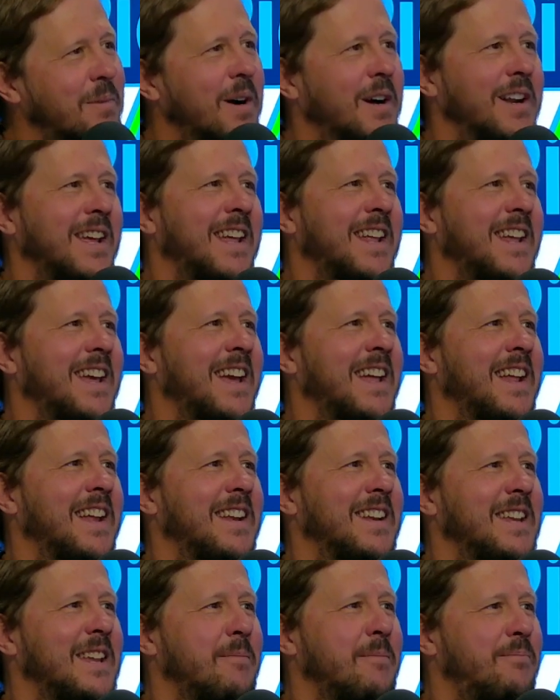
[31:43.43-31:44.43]
Buddy.
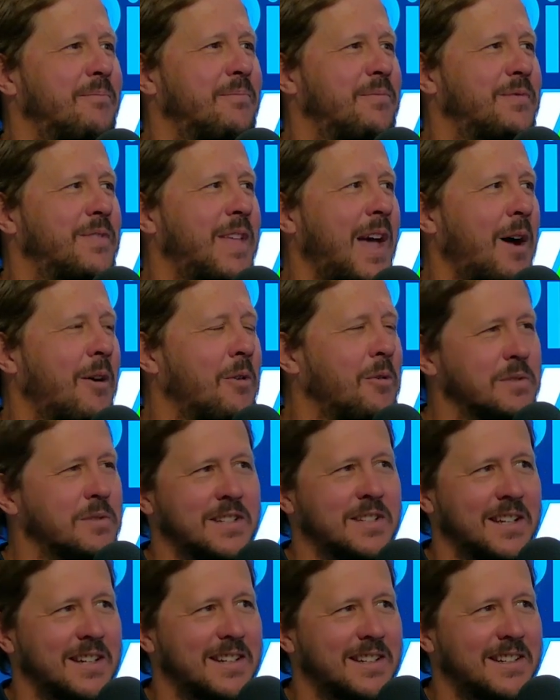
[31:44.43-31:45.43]
And how old
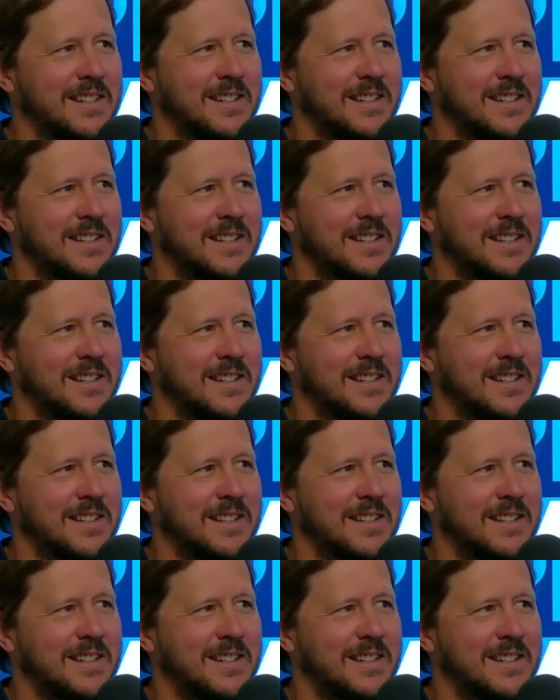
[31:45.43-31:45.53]
was he?